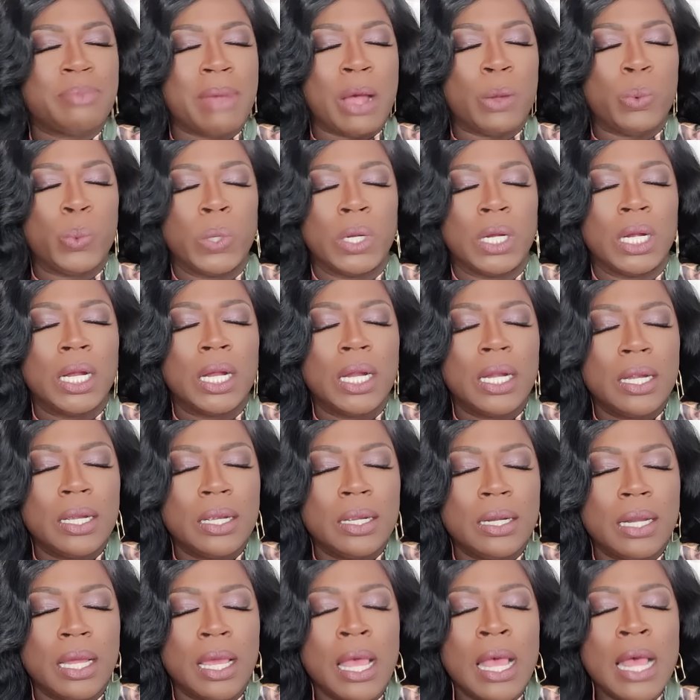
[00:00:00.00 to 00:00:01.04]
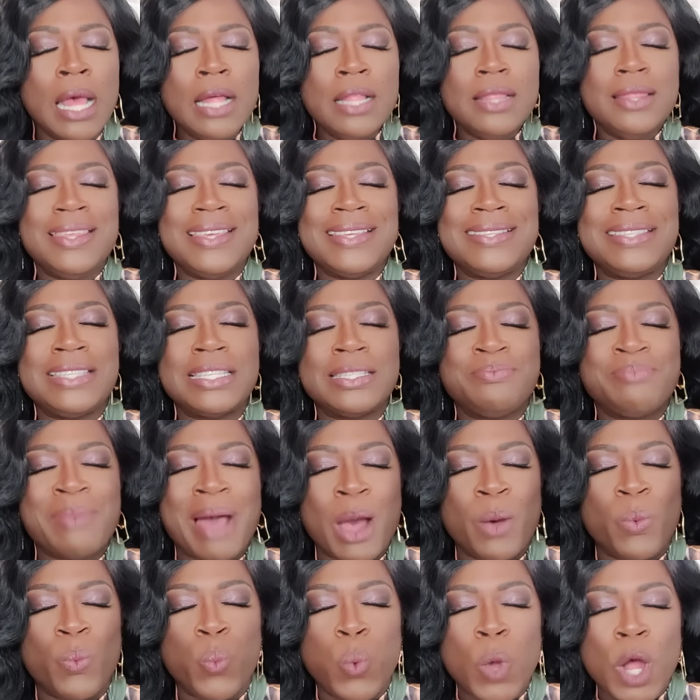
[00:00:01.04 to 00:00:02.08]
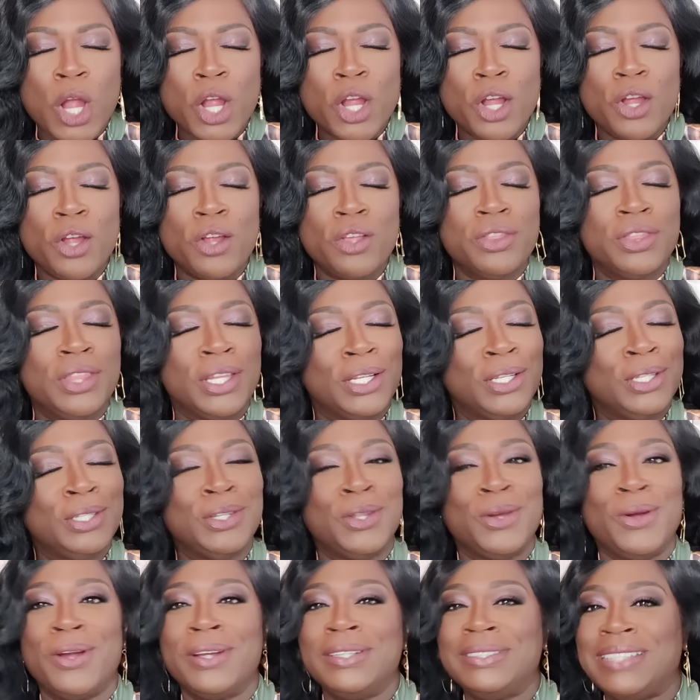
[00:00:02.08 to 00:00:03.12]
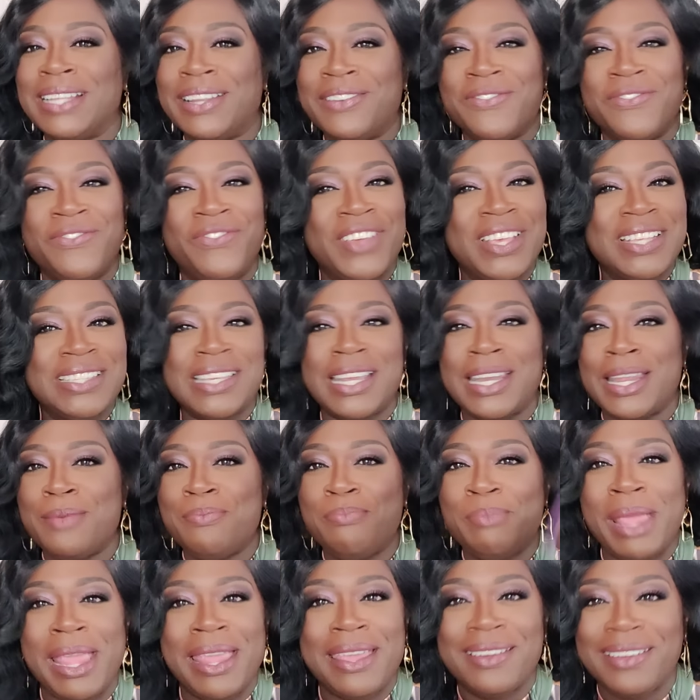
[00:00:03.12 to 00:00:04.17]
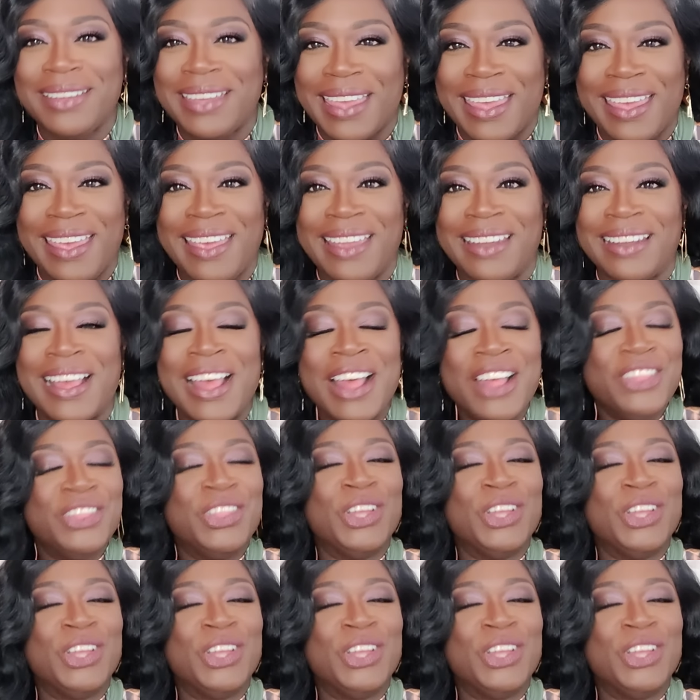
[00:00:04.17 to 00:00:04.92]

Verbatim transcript: is my word. This is my word. The Lord done visited me again.